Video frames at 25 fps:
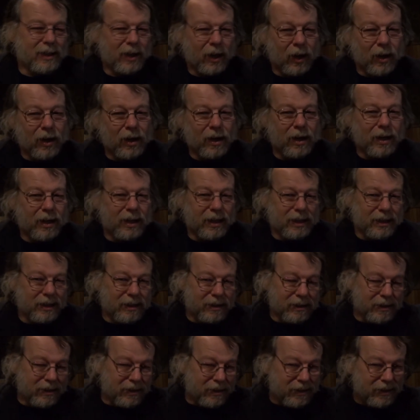
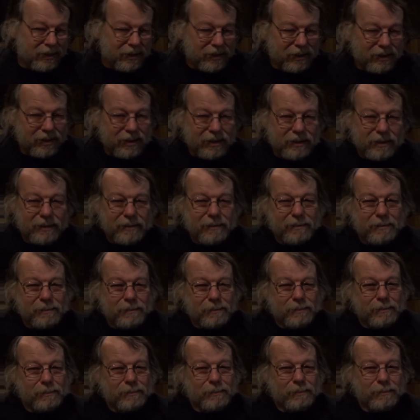con
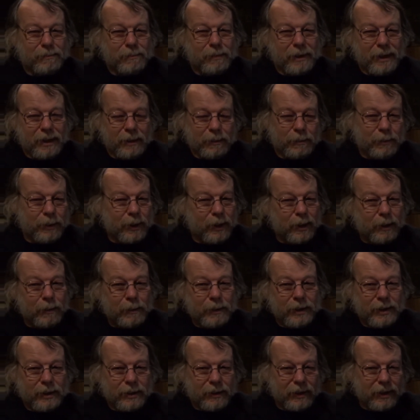being
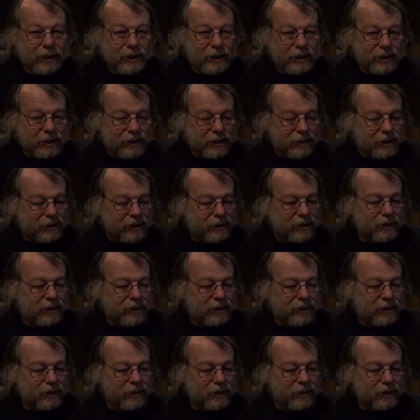perpetrated